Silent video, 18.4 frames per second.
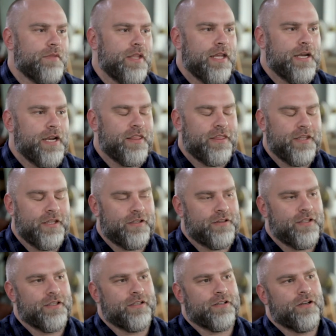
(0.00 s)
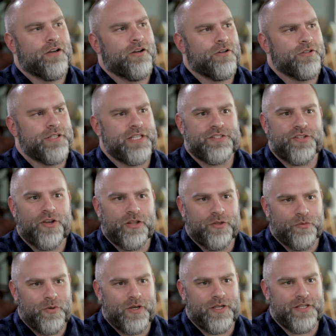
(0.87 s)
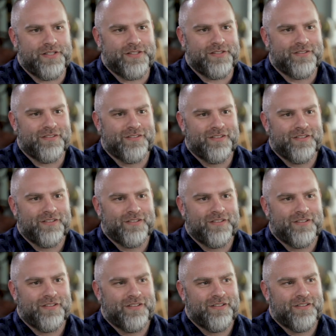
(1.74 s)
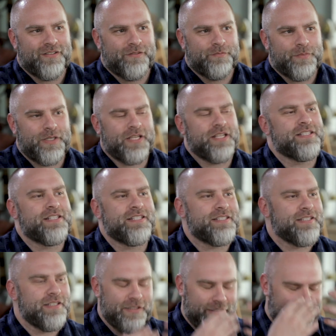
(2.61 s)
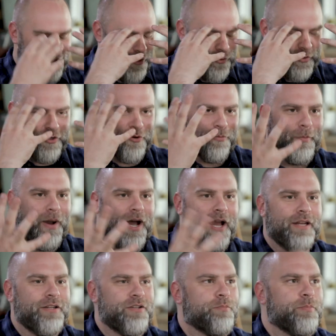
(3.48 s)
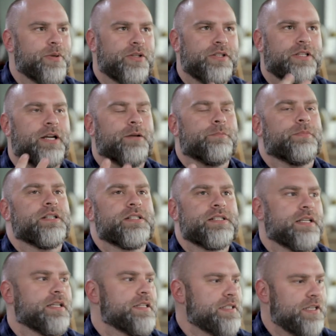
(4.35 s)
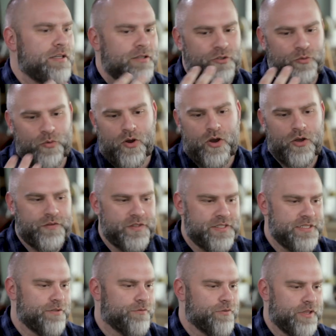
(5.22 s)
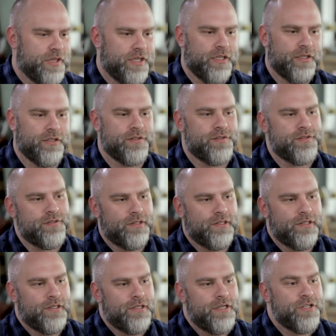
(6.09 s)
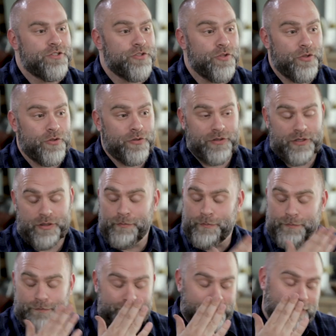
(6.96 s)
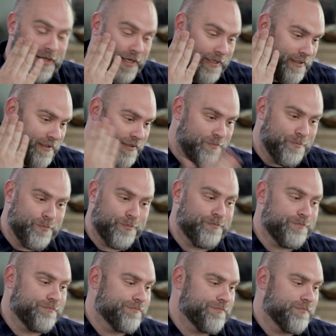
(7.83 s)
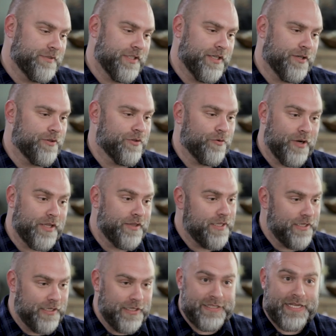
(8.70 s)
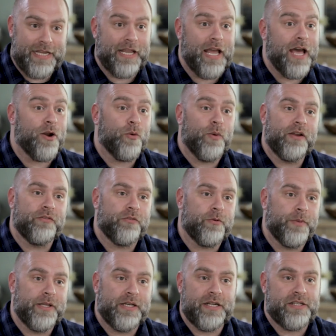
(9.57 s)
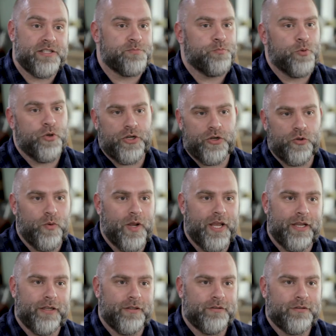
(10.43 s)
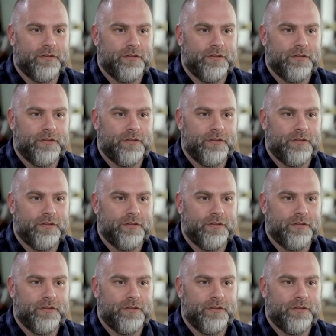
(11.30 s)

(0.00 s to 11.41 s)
And I think like, oh, that's all it was. Because it's, you know, in your mind, you build it up and it's, it's gonna do all these different things. So the I did the you know, the right thing is I got away from it and I just put it away.